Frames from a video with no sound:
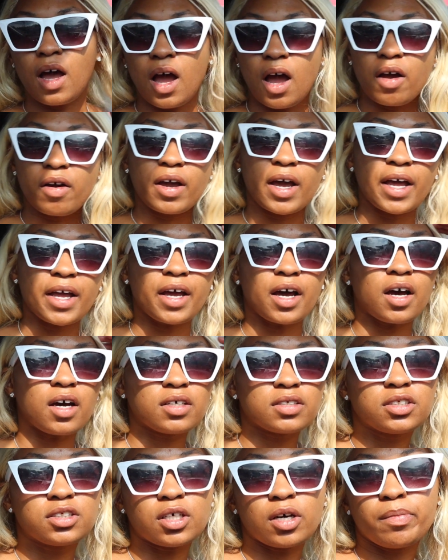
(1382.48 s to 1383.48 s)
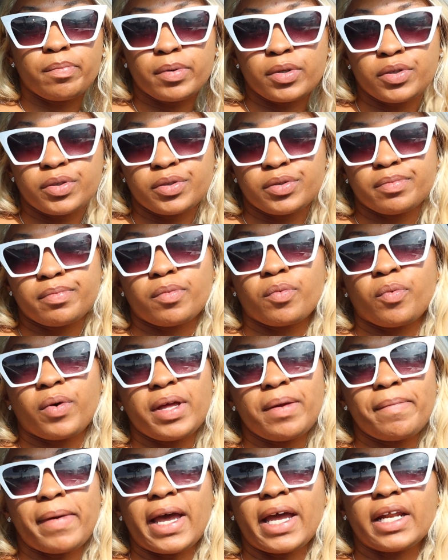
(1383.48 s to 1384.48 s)
Okay, y'all, so boom,
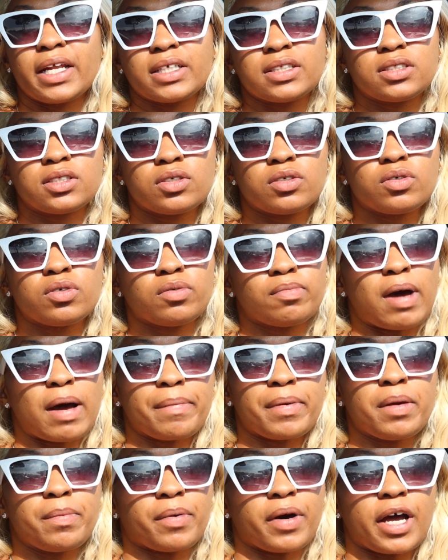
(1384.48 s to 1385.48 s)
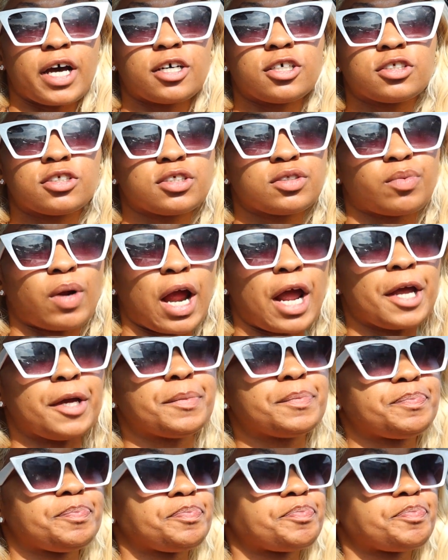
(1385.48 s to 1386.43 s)
we made it to my people house, right?